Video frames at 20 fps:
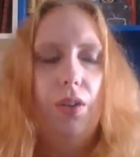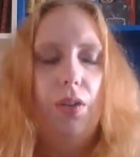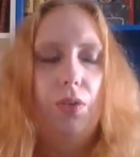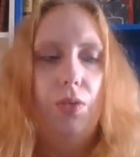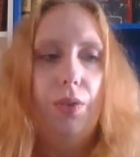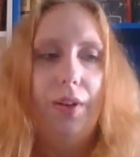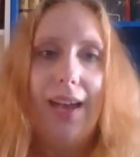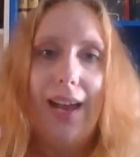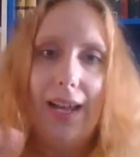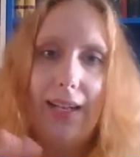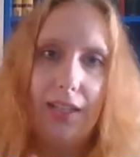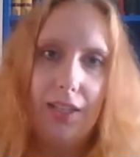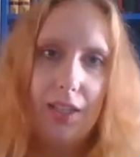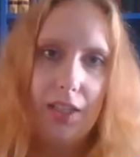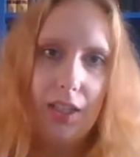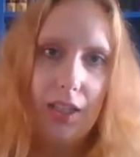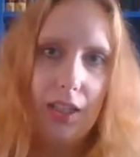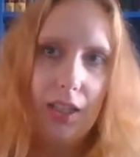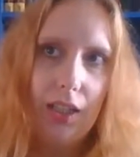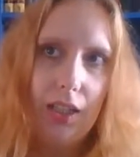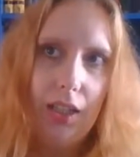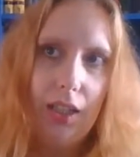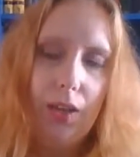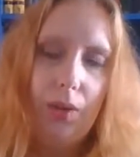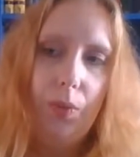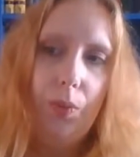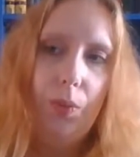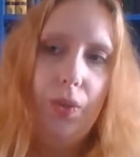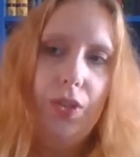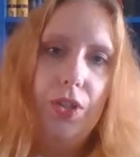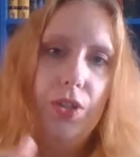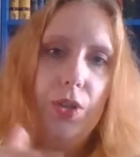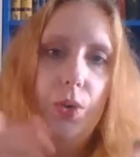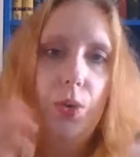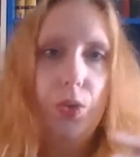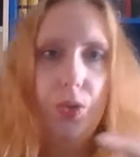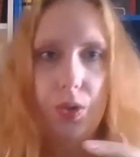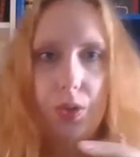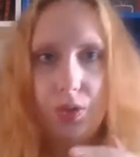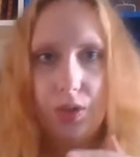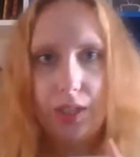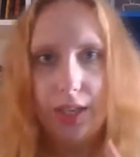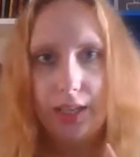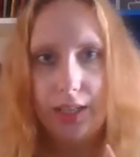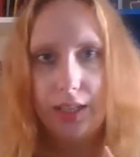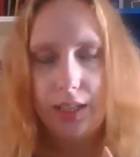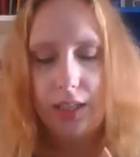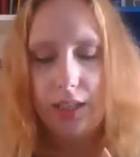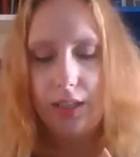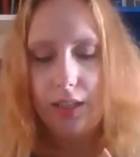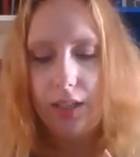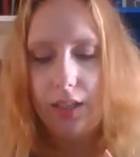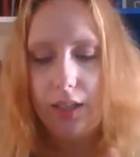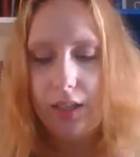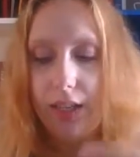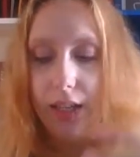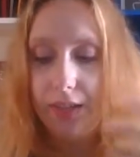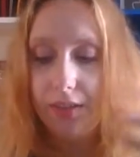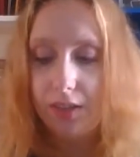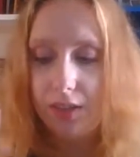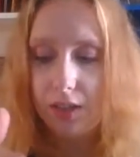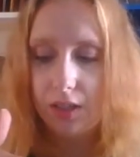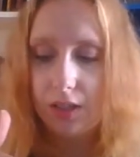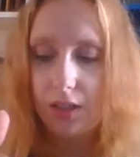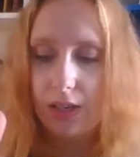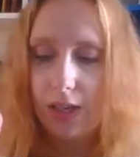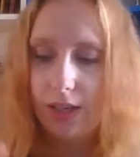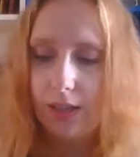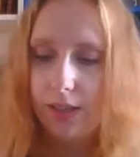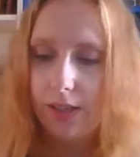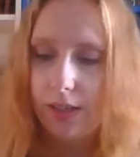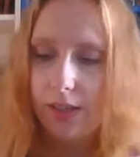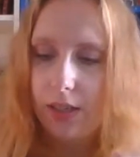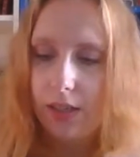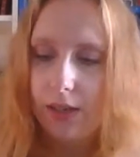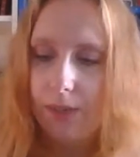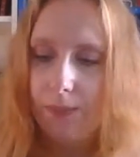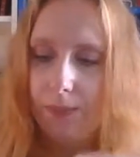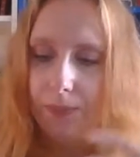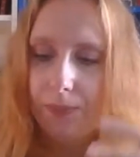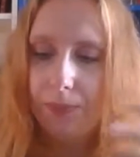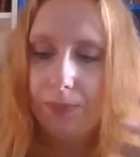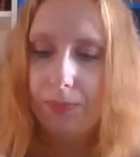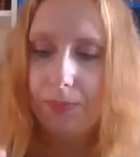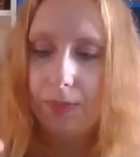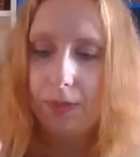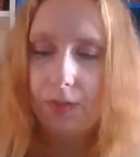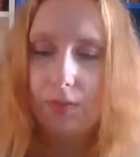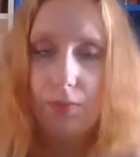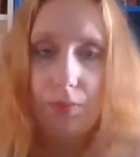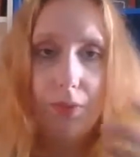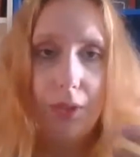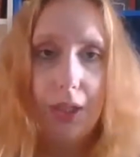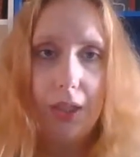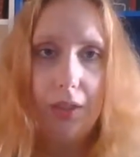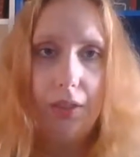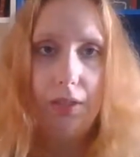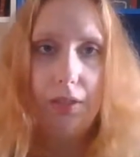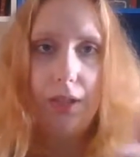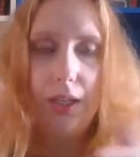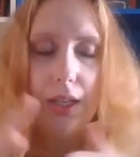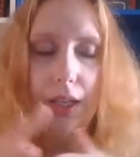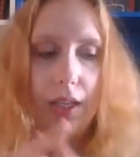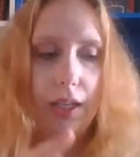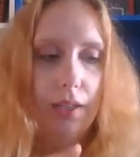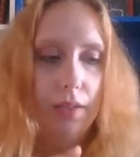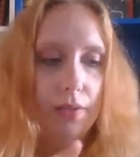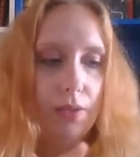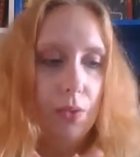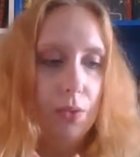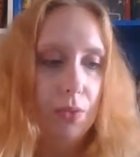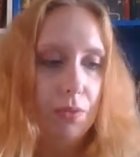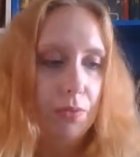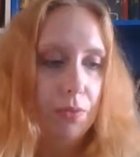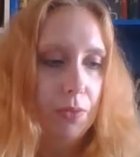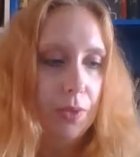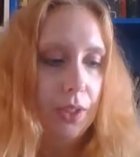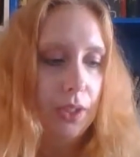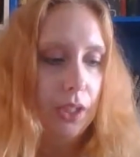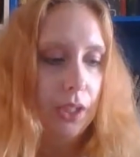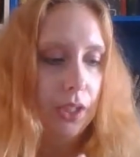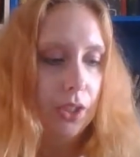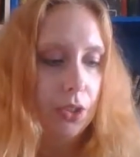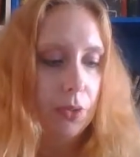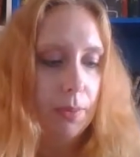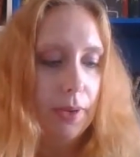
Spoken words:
reality, which is also set in London and real English